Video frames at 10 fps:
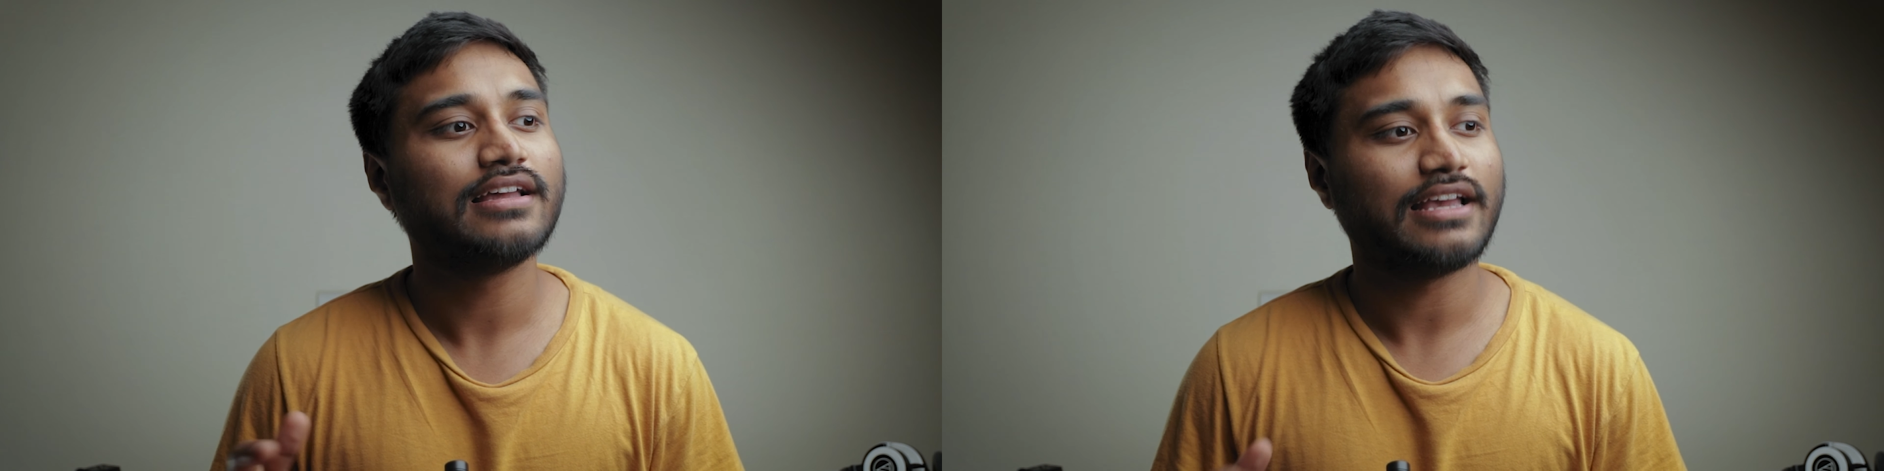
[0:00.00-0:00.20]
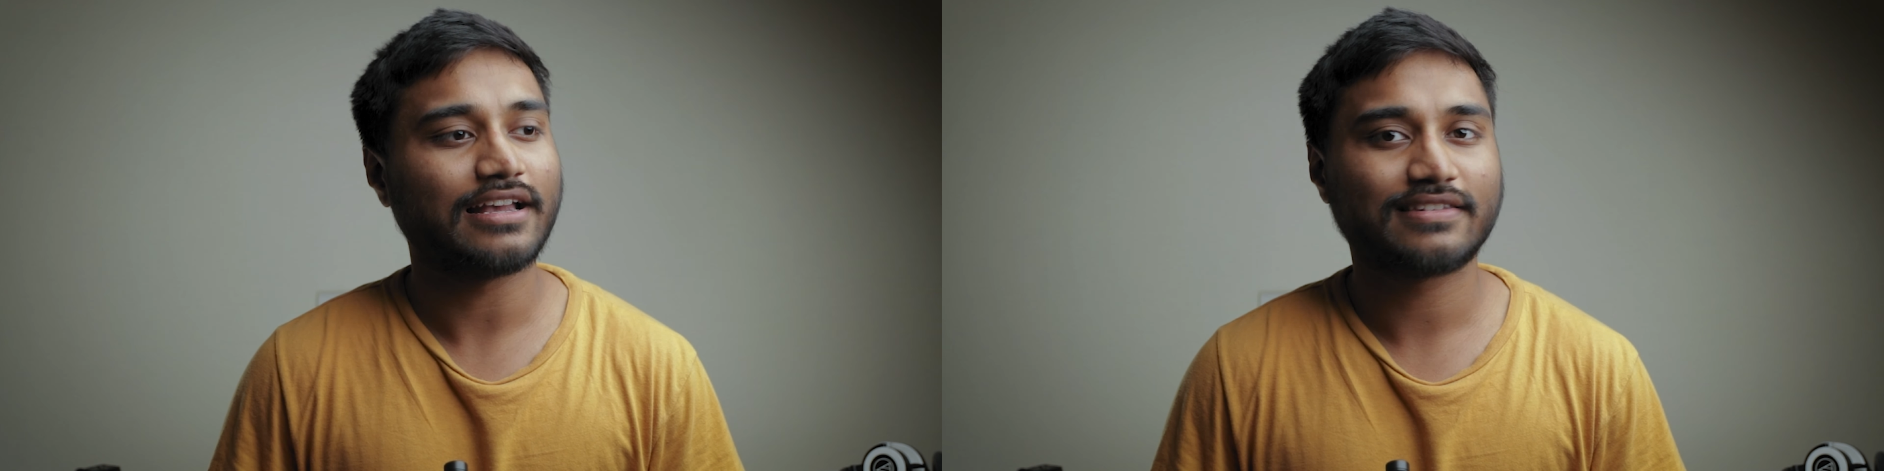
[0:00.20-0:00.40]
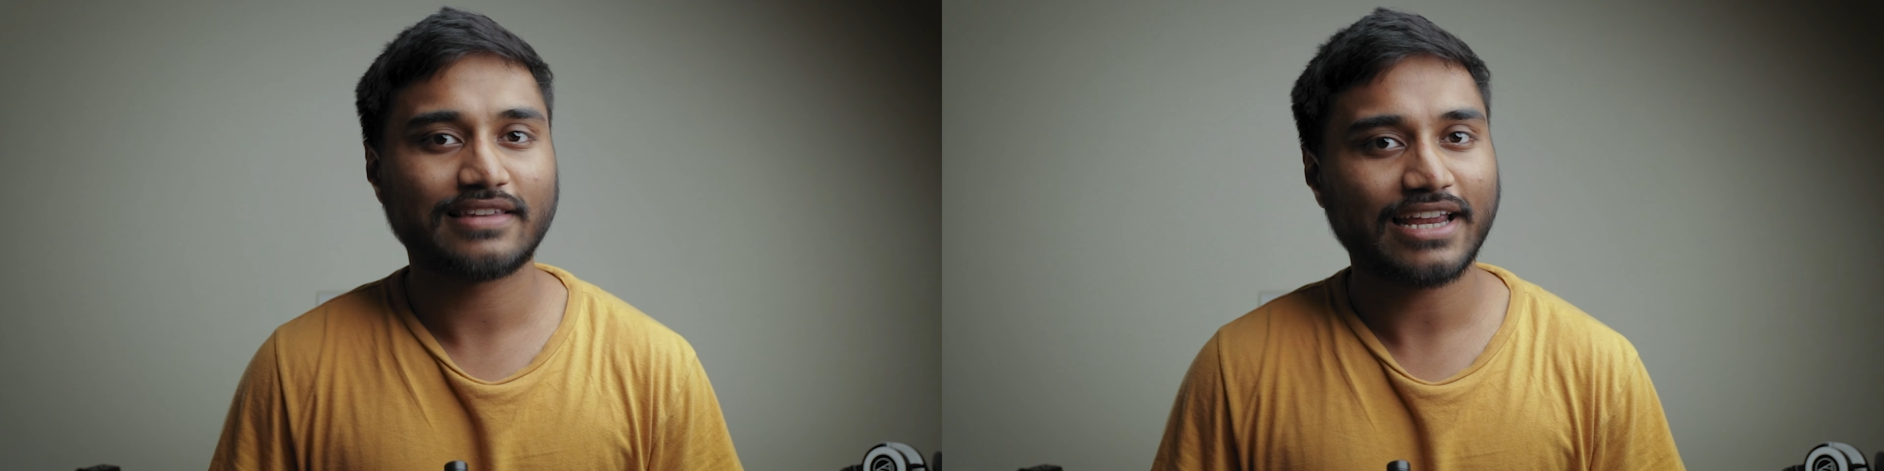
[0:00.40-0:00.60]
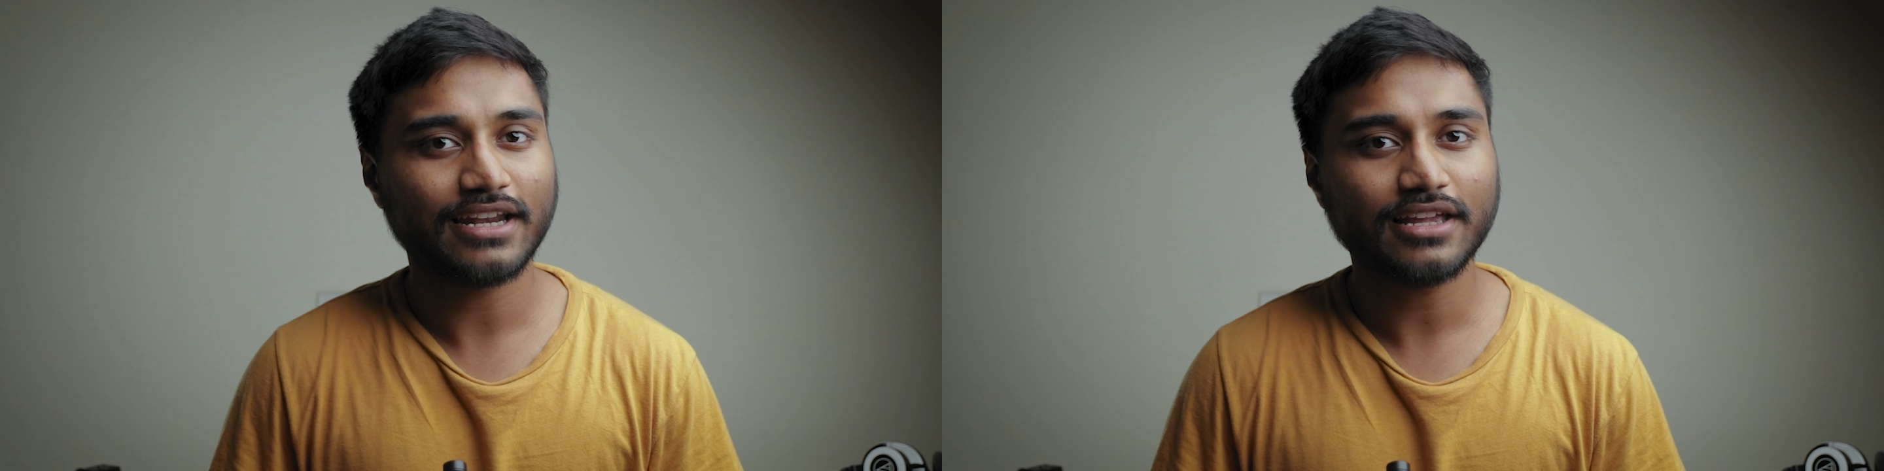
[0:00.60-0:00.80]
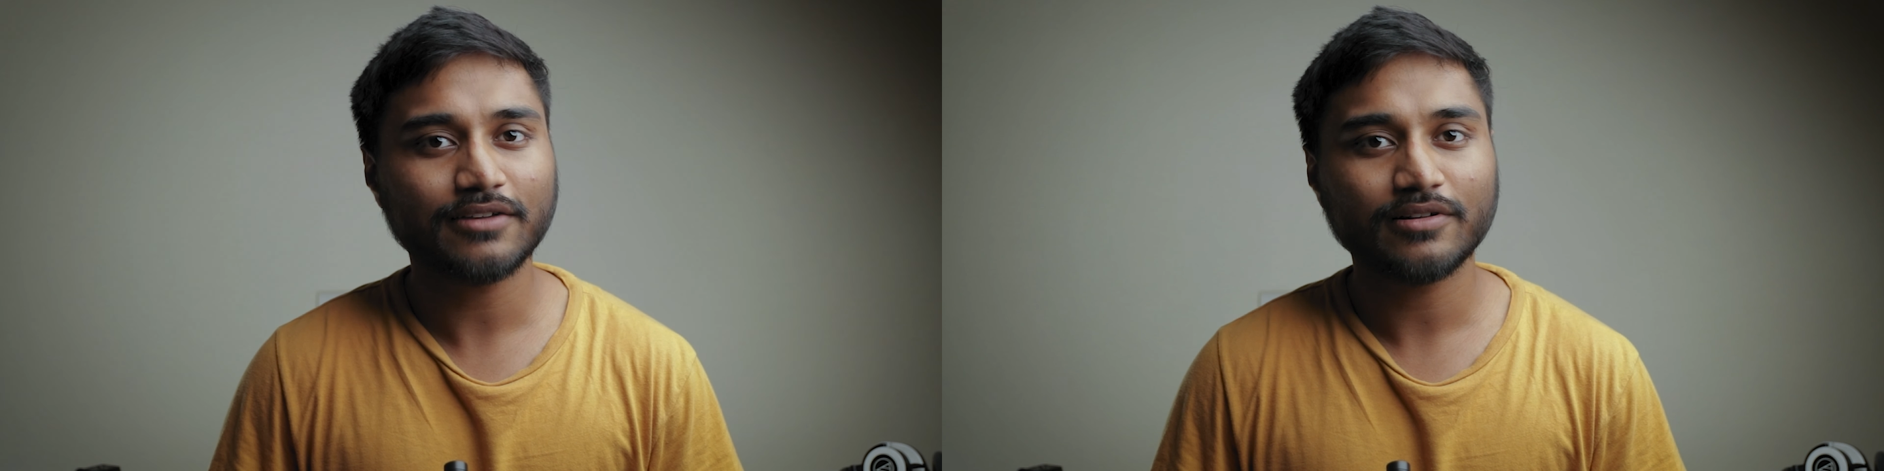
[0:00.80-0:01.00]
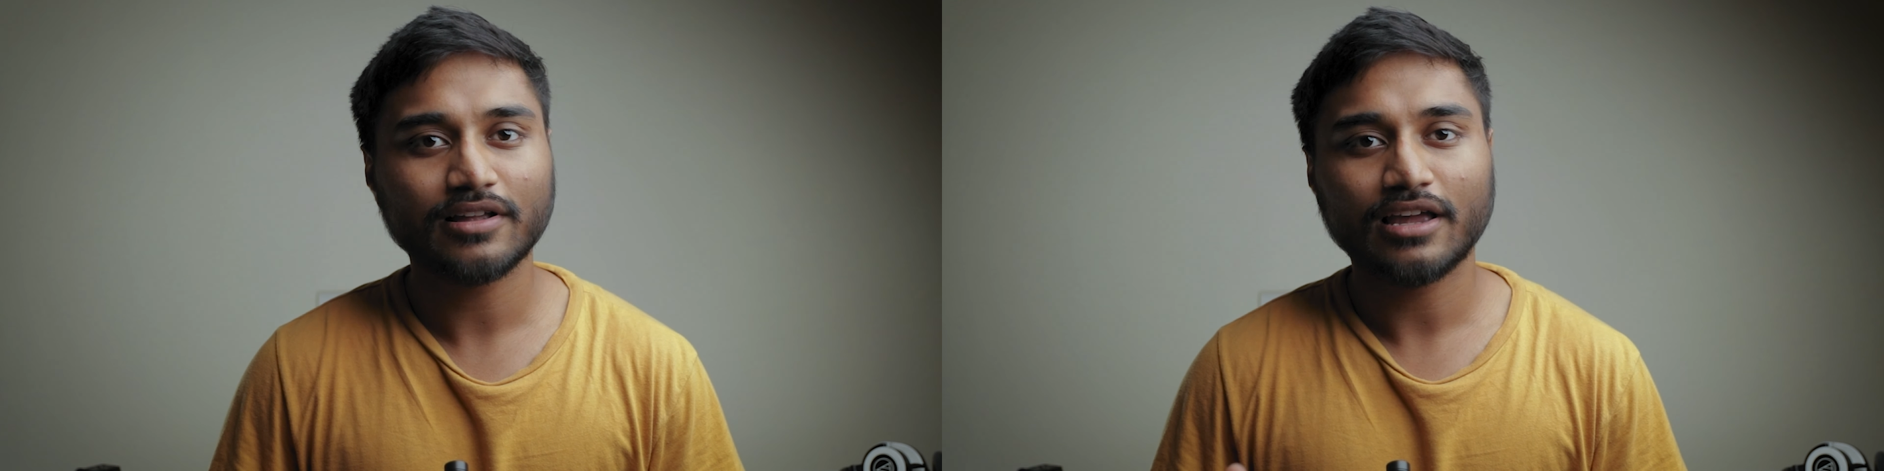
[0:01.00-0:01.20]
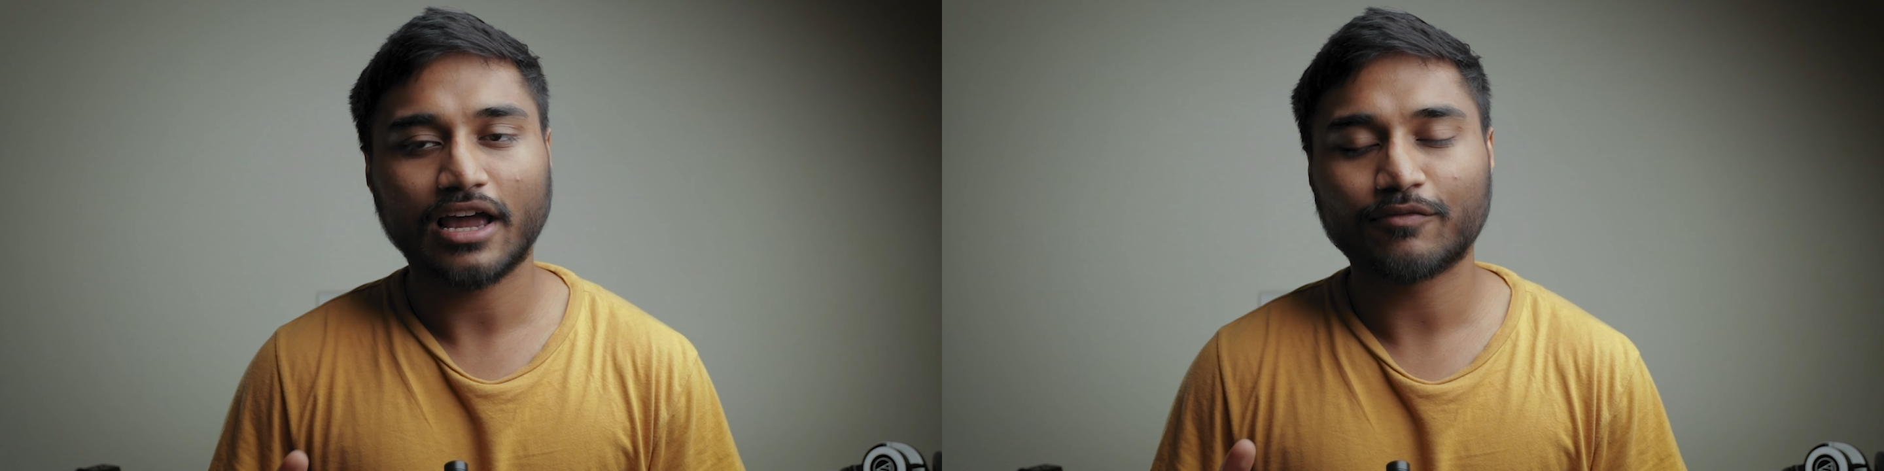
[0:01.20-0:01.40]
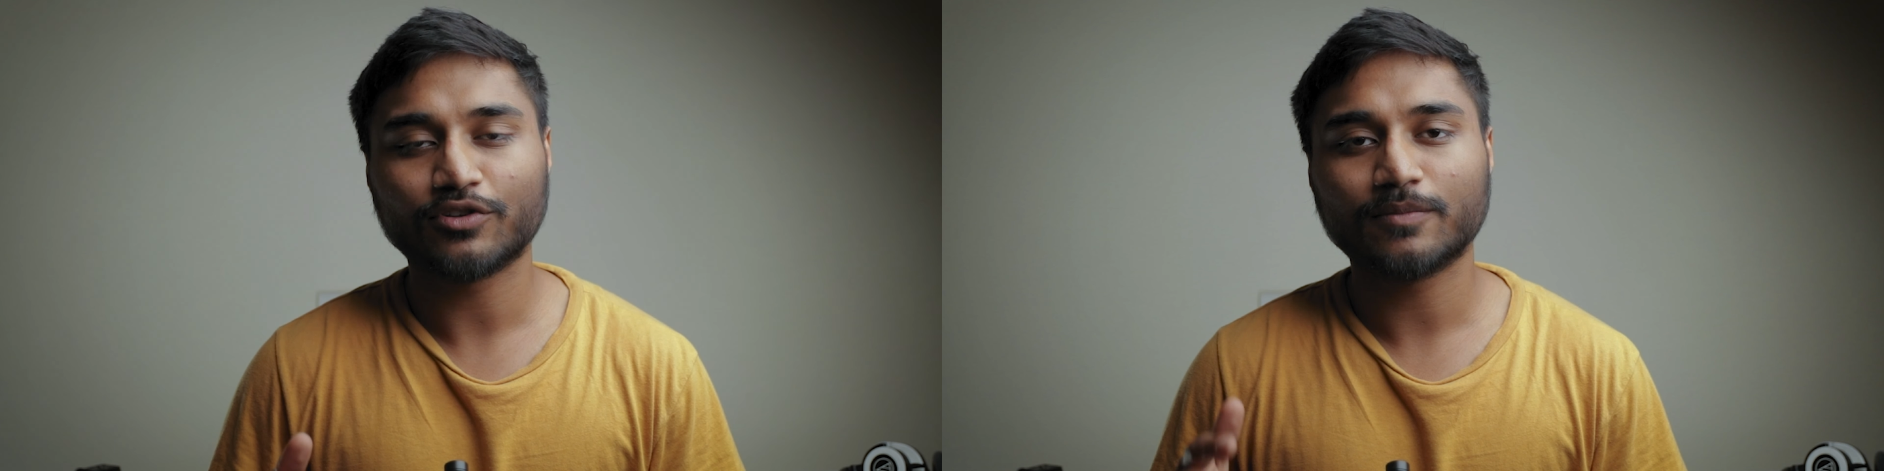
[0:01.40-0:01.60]
exciting.
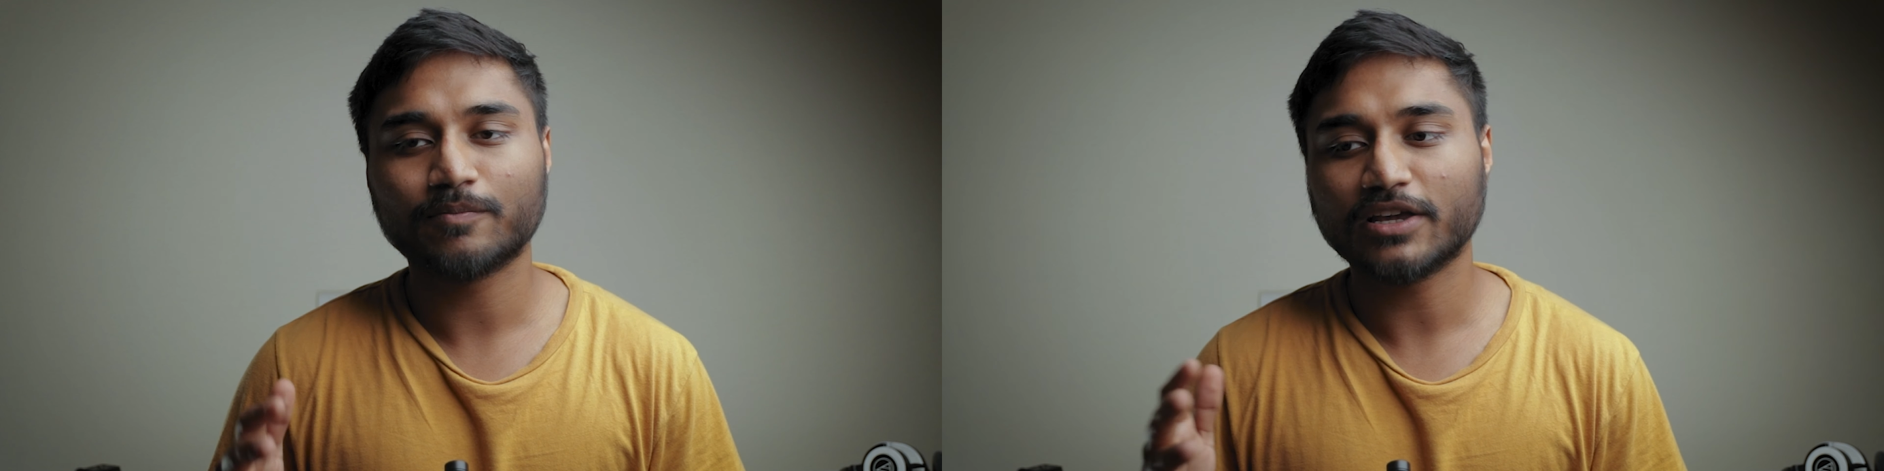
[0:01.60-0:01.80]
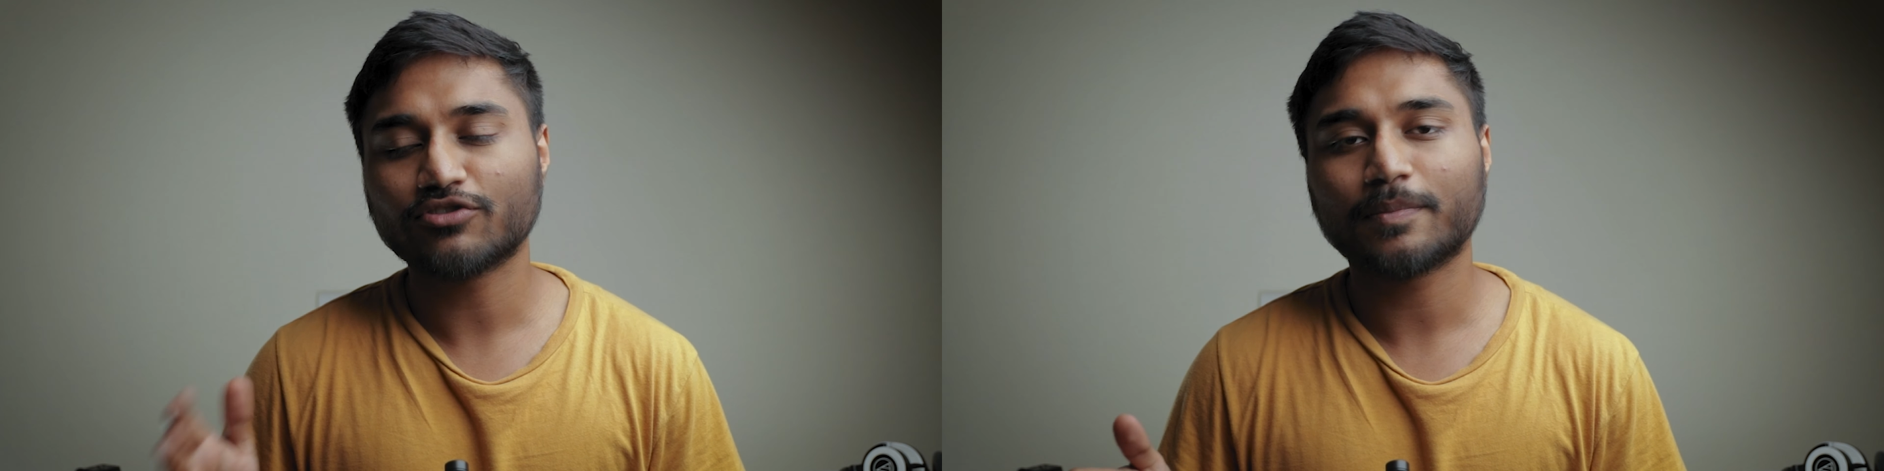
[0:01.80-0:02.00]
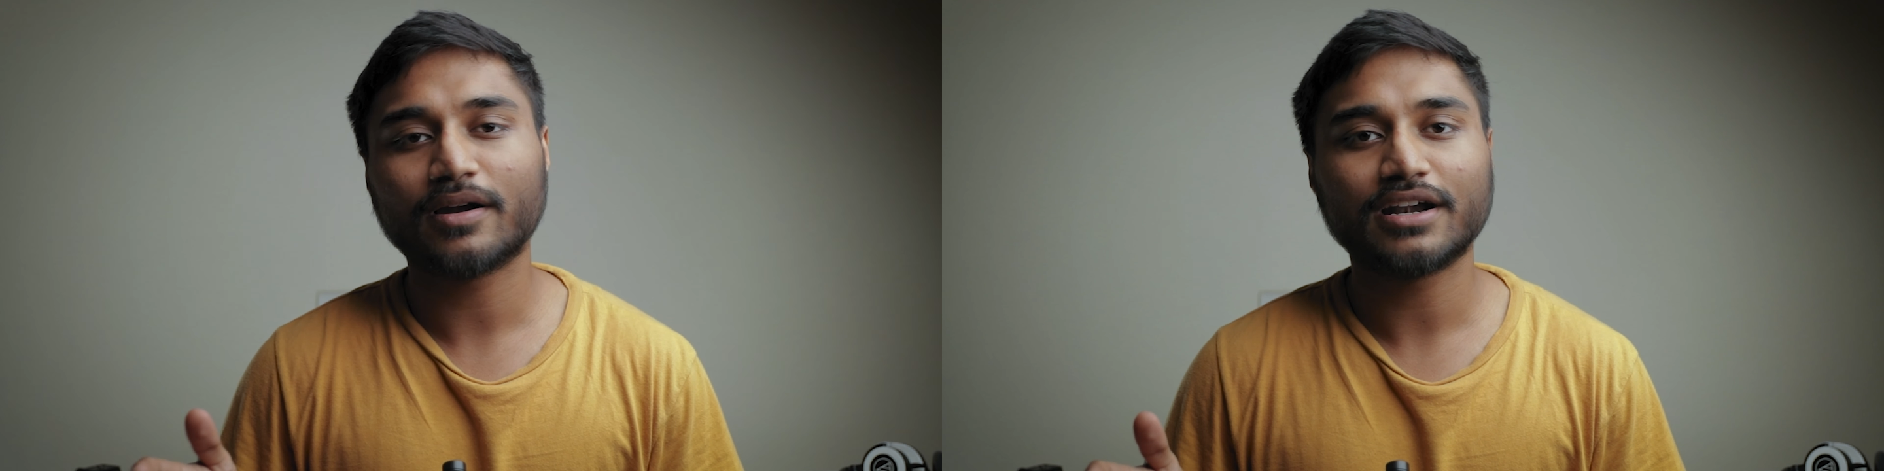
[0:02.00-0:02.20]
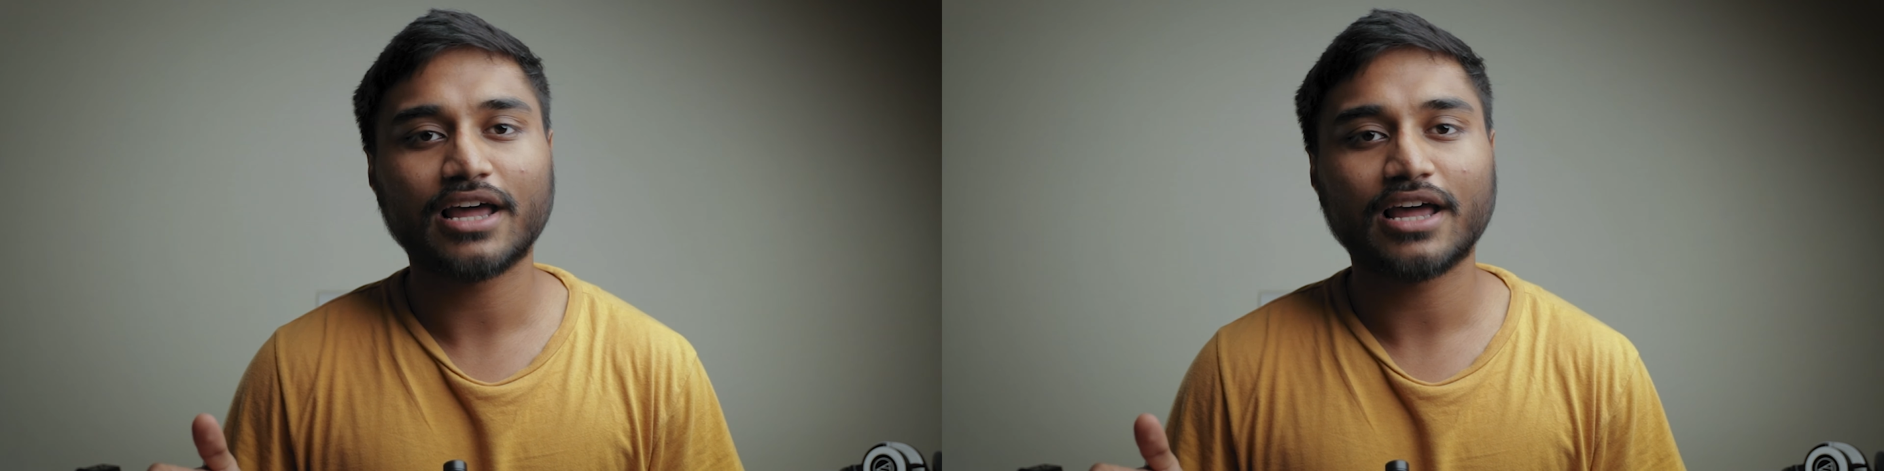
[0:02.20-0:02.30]
And for the major part,